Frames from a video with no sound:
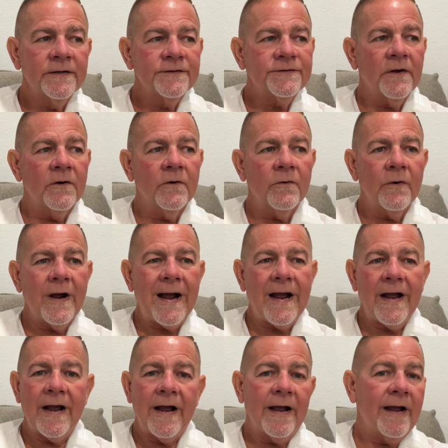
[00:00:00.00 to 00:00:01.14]
So
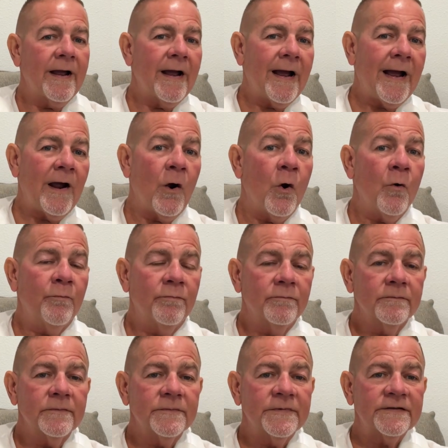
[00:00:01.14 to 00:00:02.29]
I hope
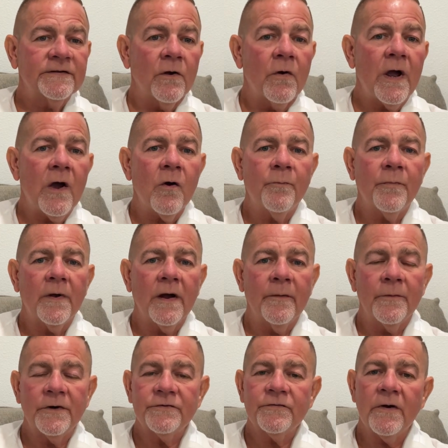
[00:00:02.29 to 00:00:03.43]
this will help. I'm
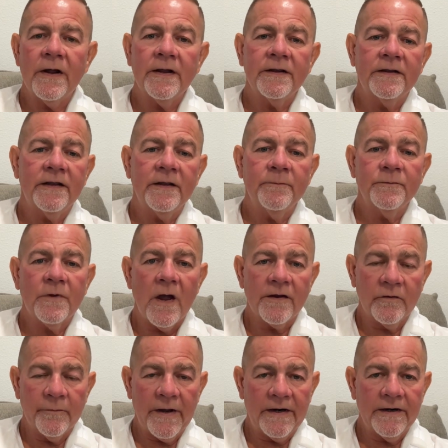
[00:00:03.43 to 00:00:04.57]
going to try and keep
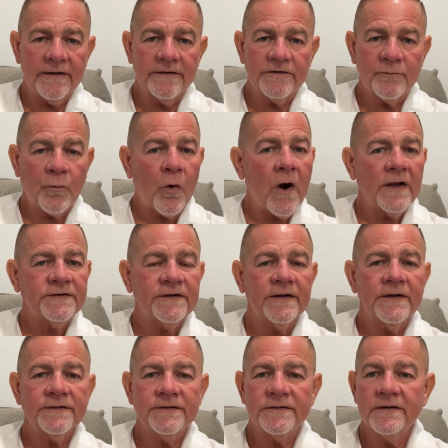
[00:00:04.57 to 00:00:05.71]
documenting this
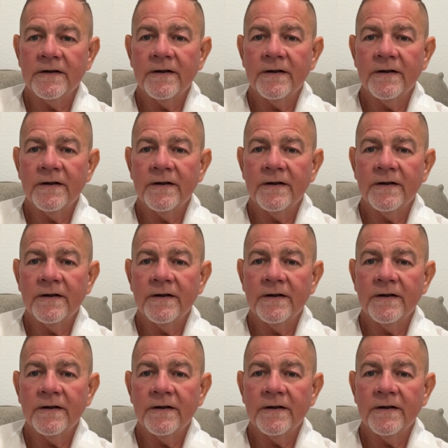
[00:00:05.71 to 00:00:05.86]
process.